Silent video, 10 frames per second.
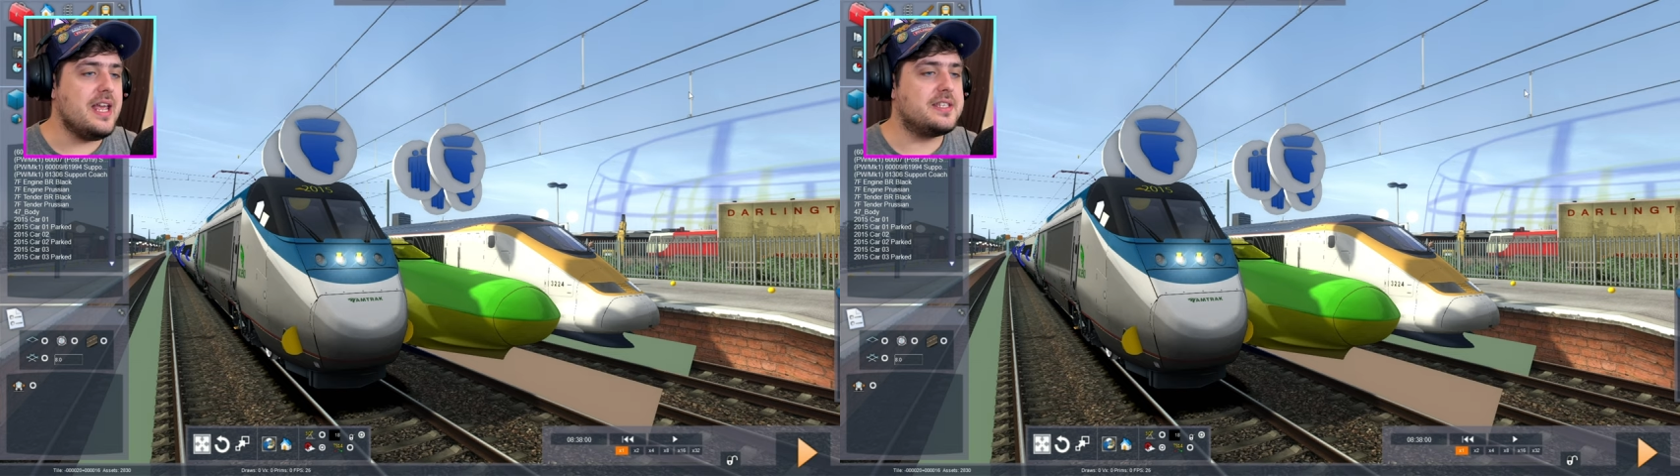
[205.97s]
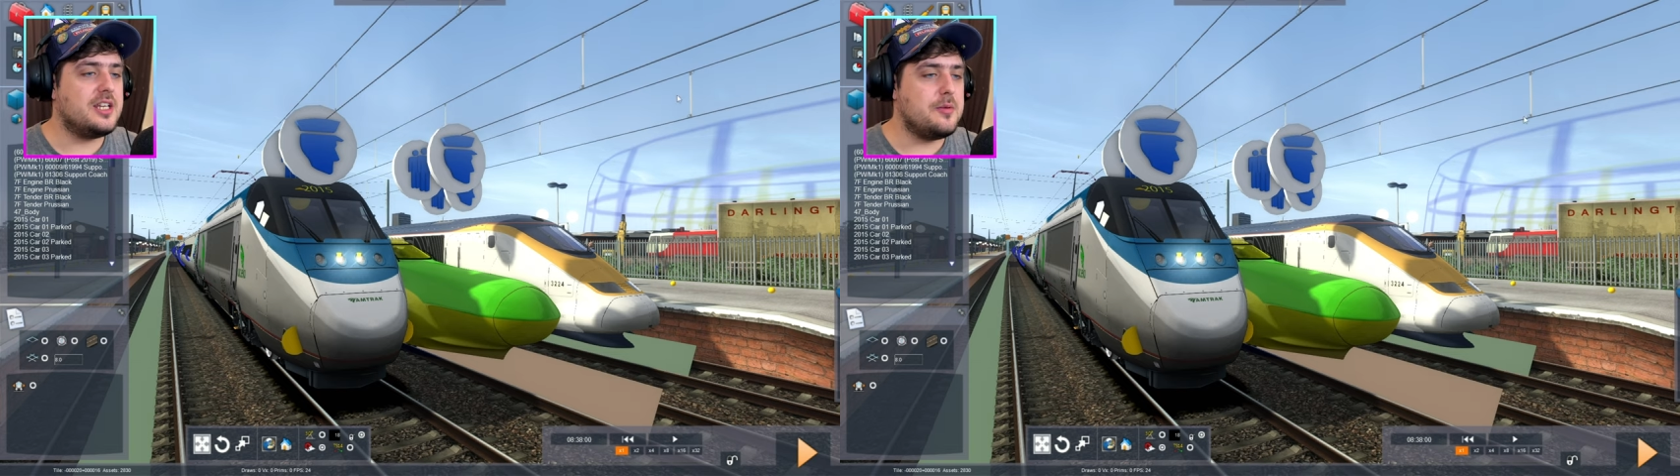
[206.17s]

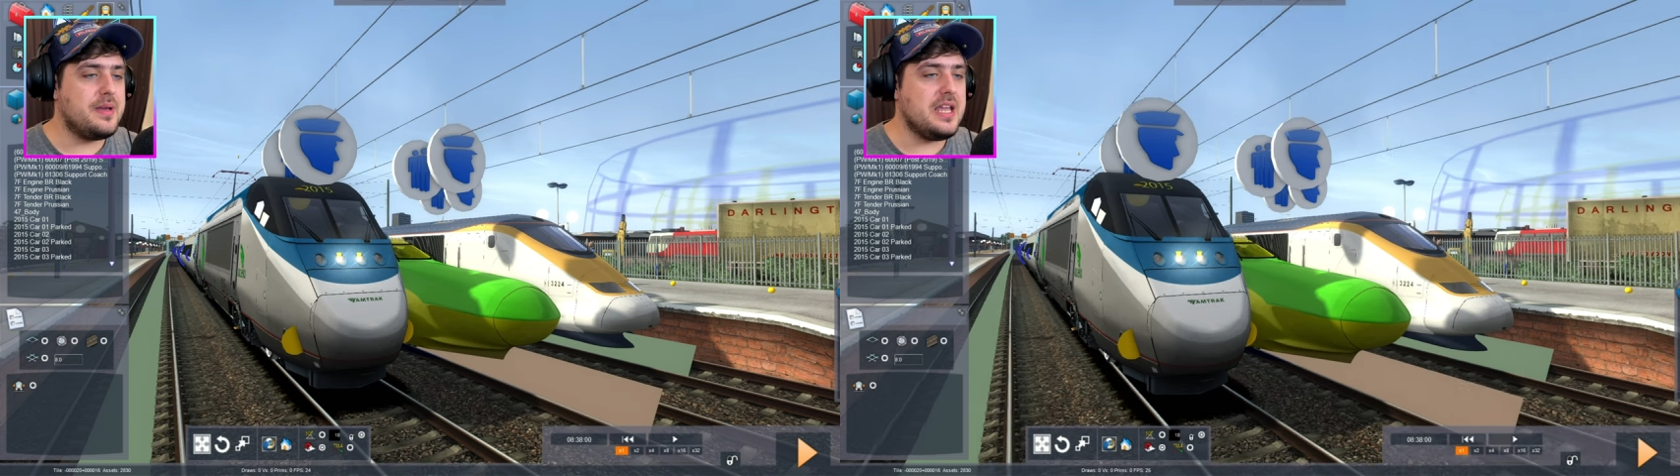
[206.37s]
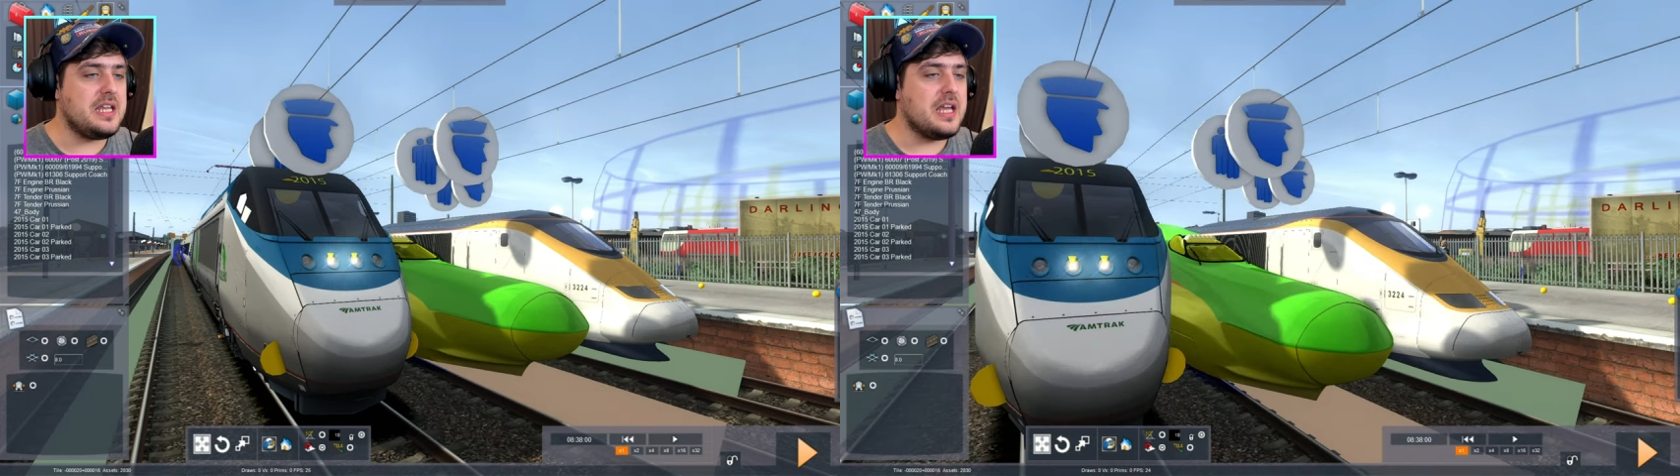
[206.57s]
Is it going to
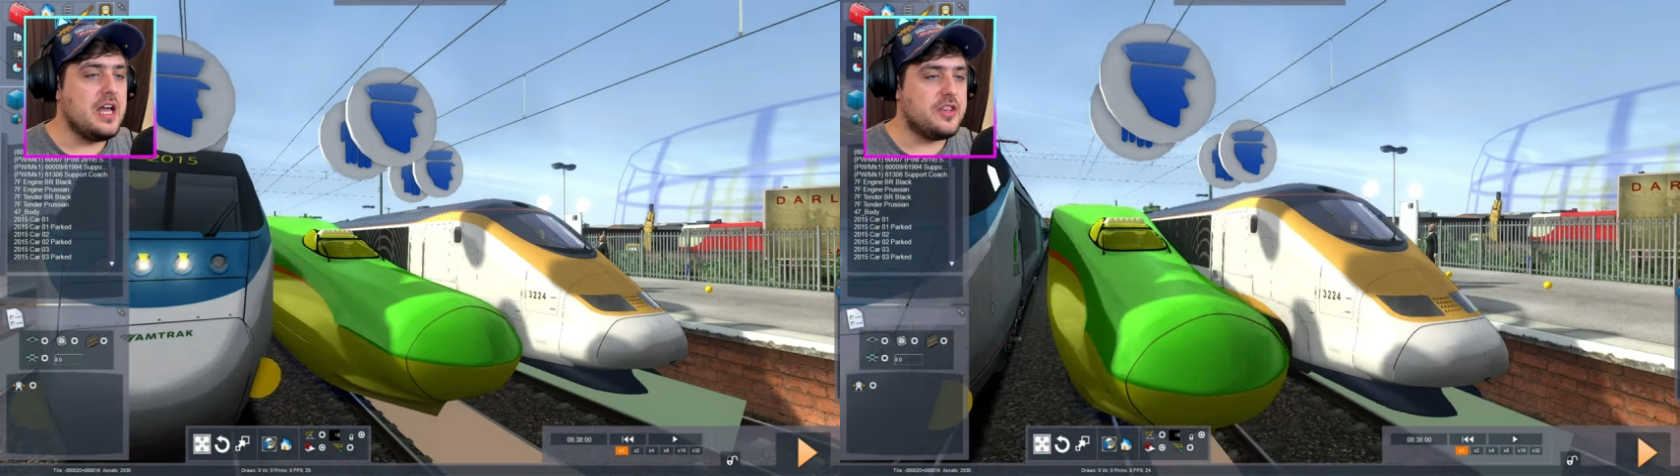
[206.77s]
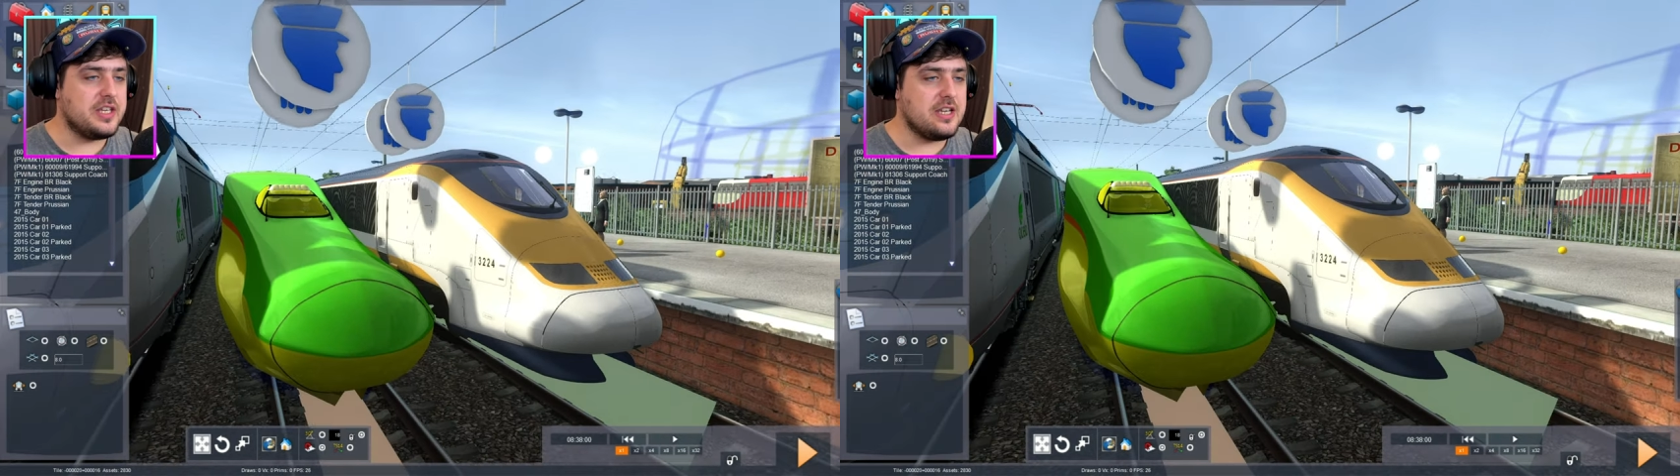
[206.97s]
be
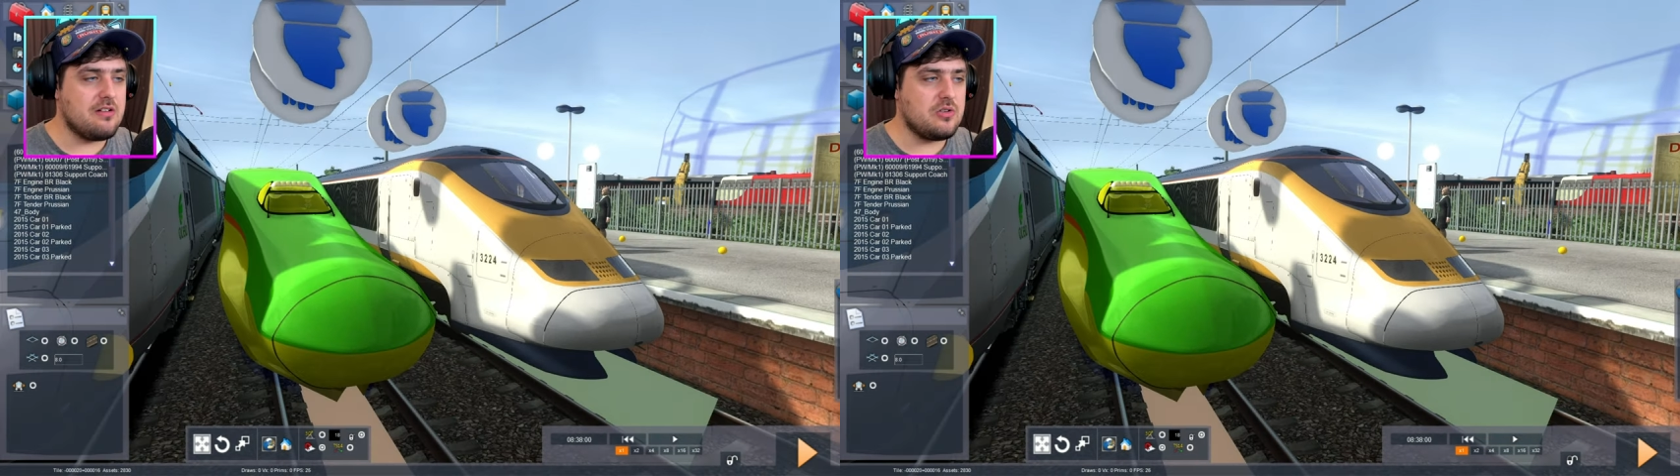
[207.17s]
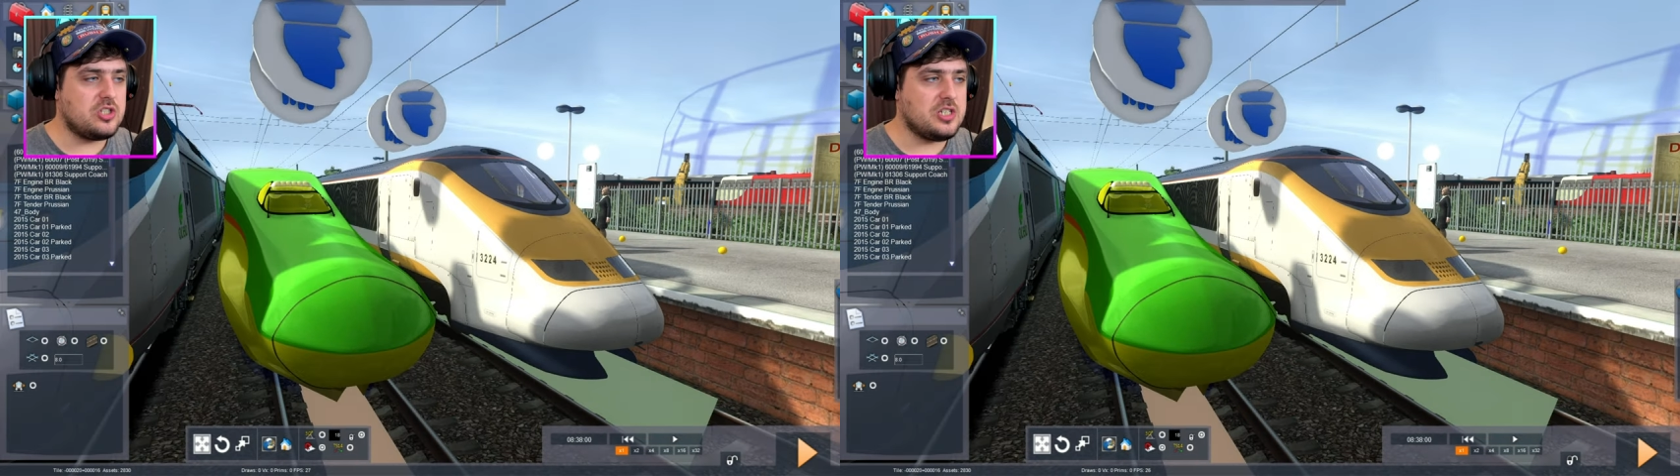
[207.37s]
the
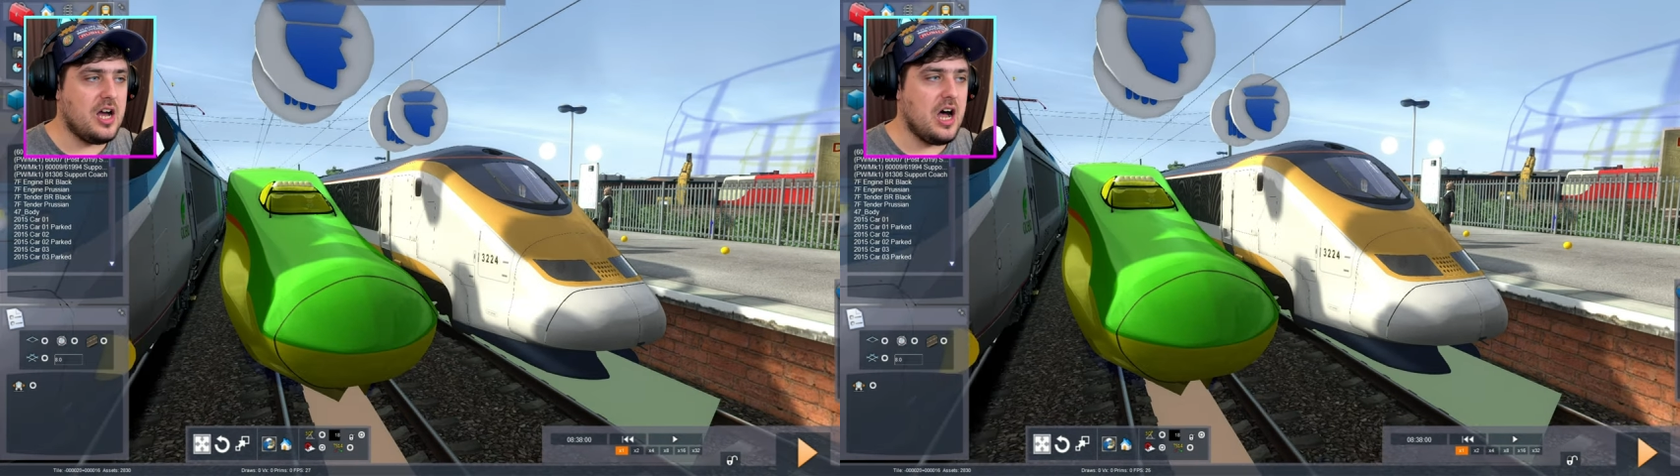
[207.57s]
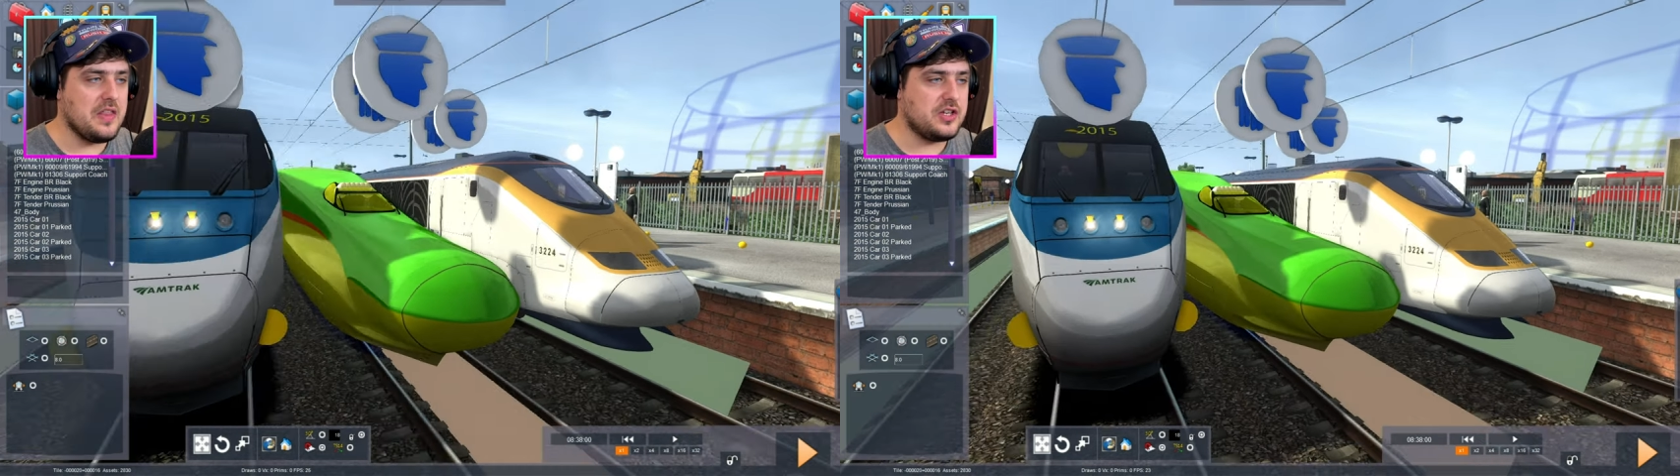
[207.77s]
Eurostar,